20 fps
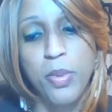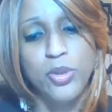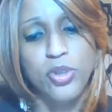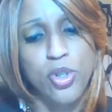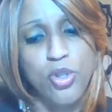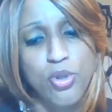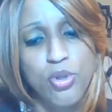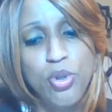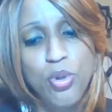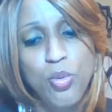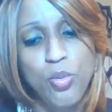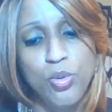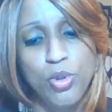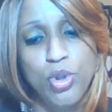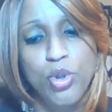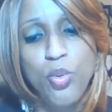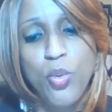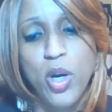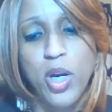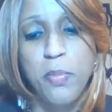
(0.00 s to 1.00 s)
So you
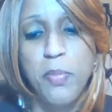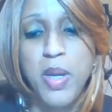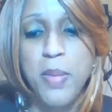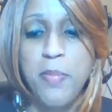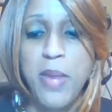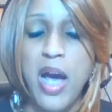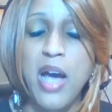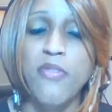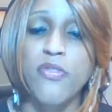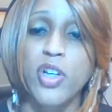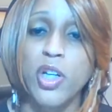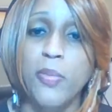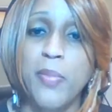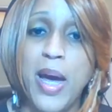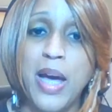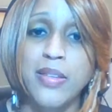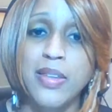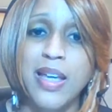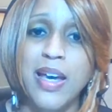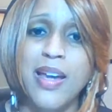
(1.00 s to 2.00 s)
do want to be mindful
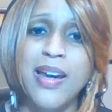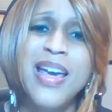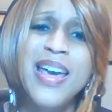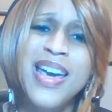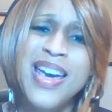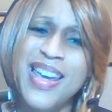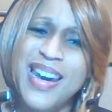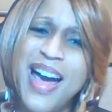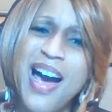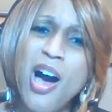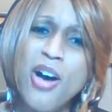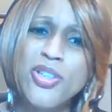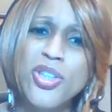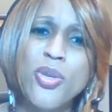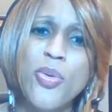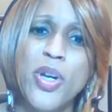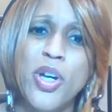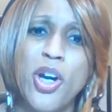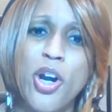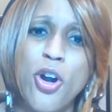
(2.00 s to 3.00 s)
about that. And I
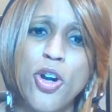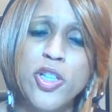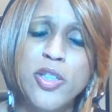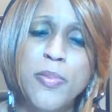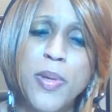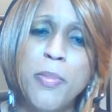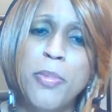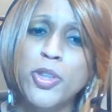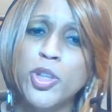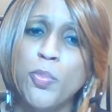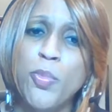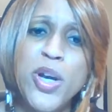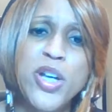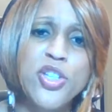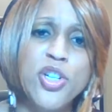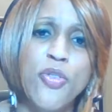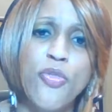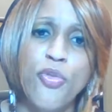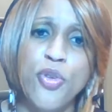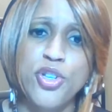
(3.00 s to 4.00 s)
also encourage people, spread
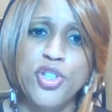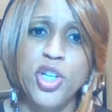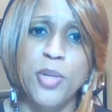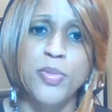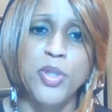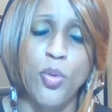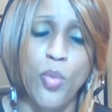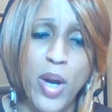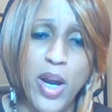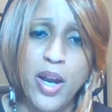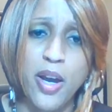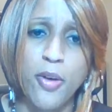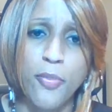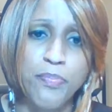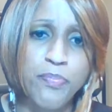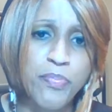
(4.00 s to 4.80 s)
your friendships around.